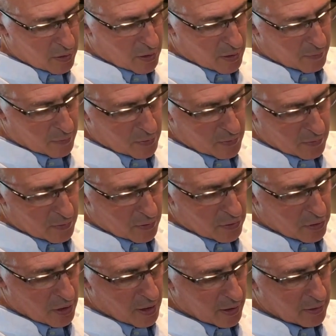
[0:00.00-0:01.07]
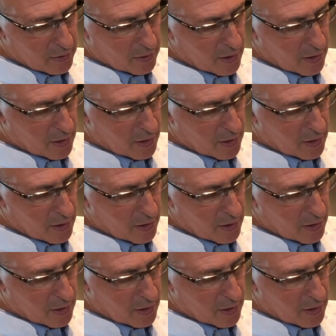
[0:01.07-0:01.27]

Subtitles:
of salt.